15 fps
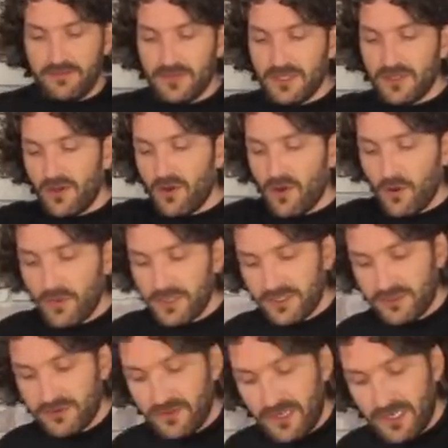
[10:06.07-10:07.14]
But
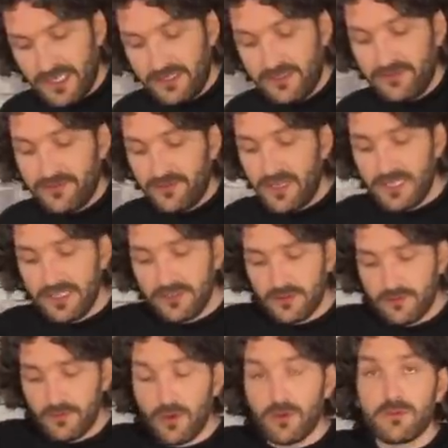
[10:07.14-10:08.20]
always try to find
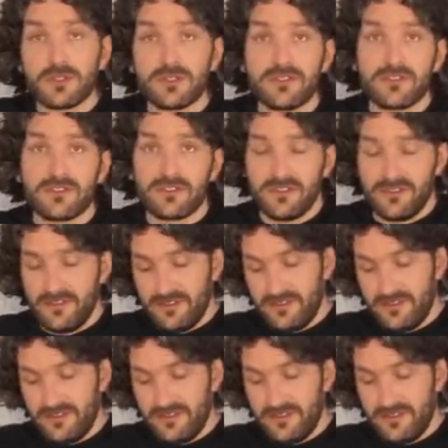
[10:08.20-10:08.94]
your moments